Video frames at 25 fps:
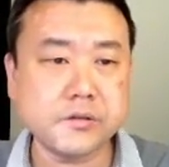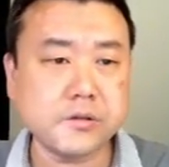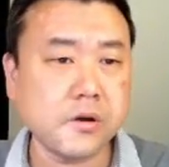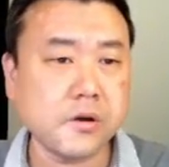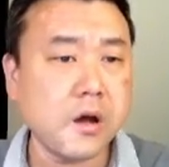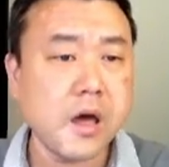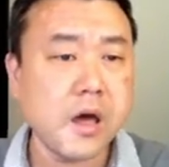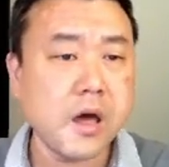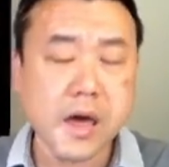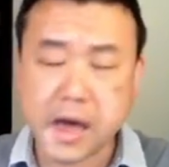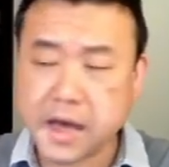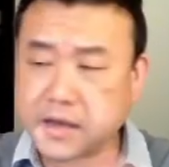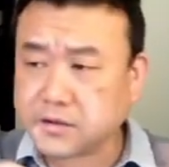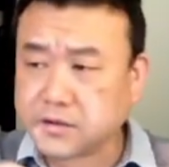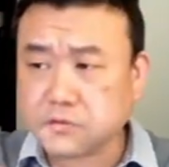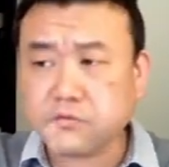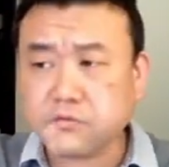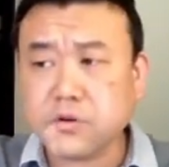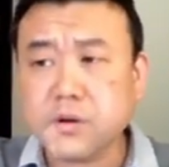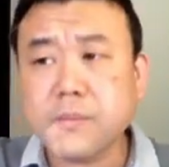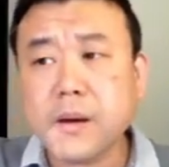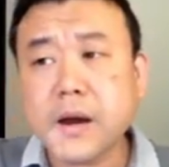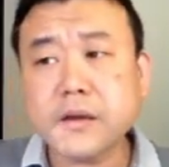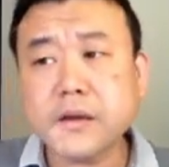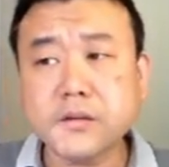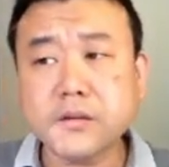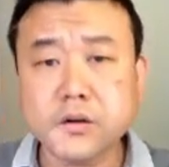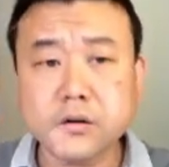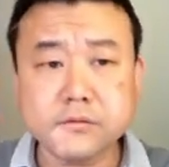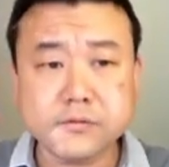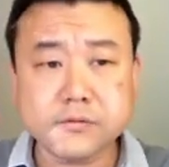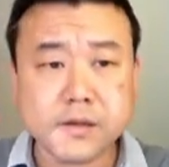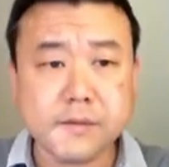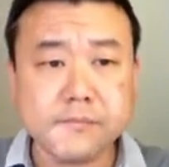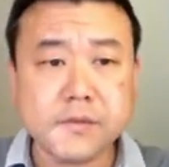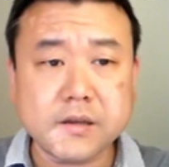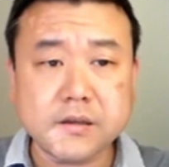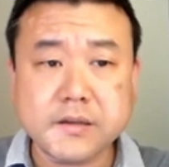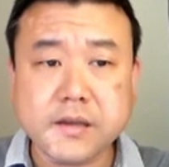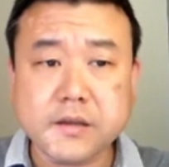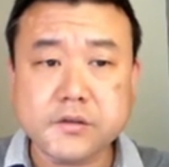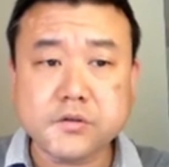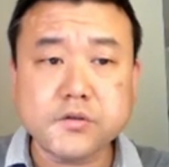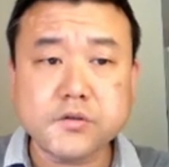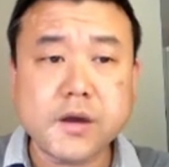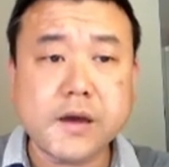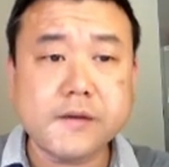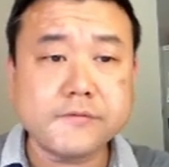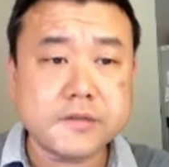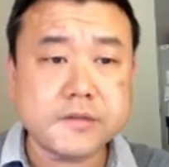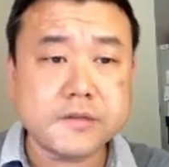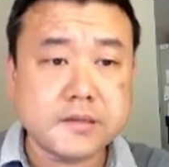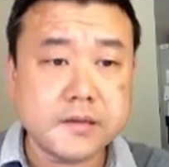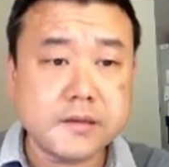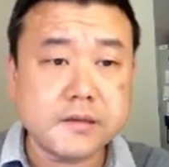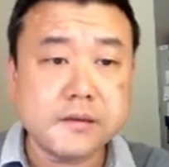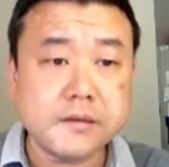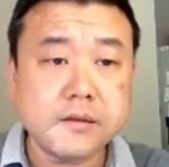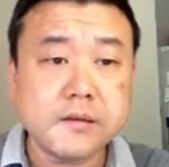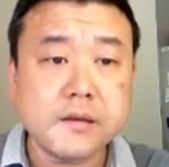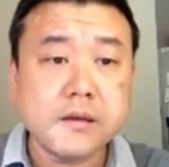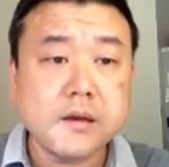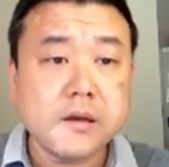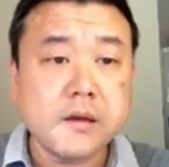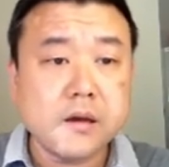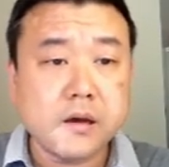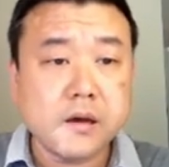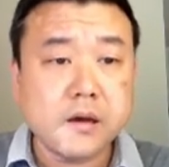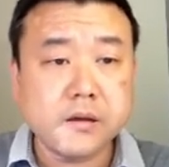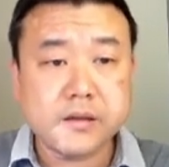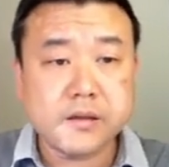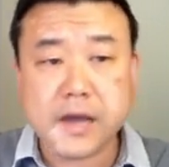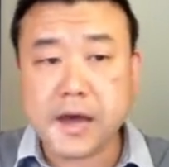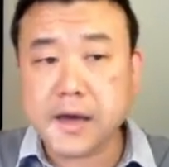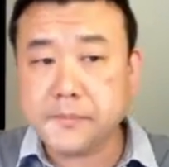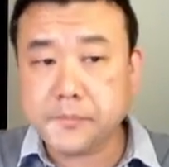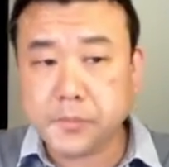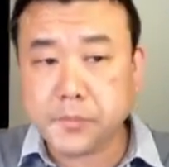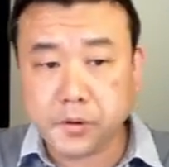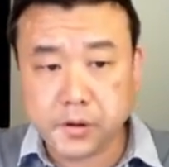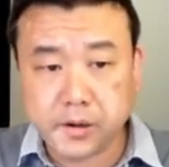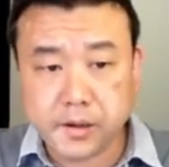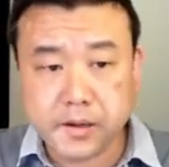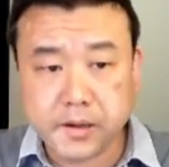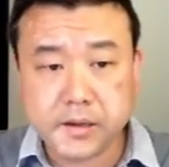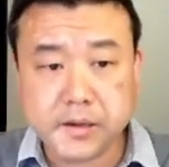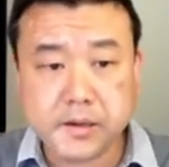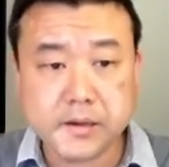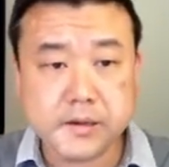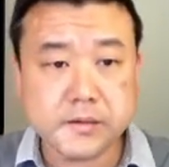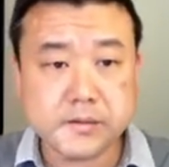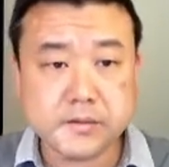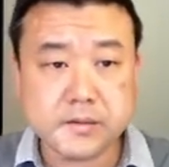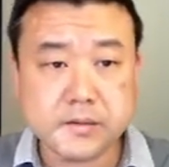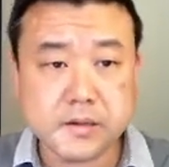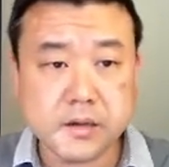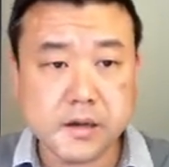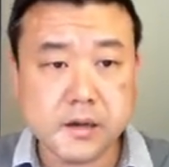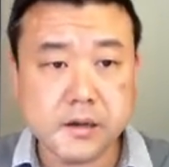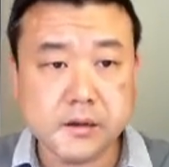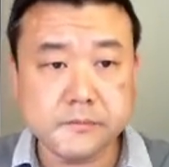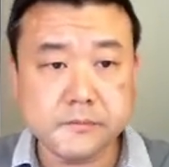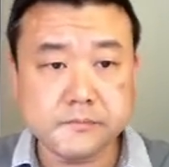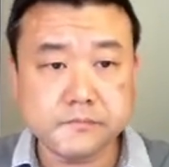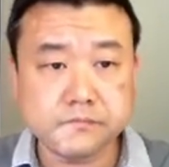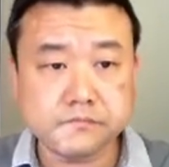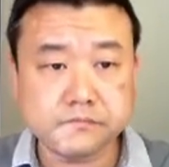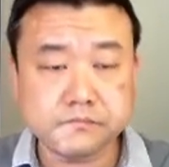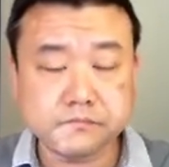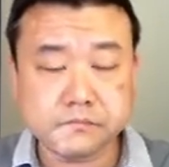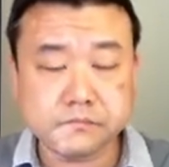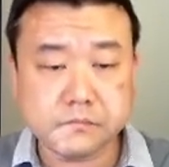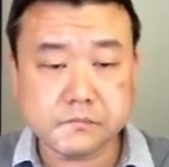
So as a reminder of something that you have seen, a dipole is um,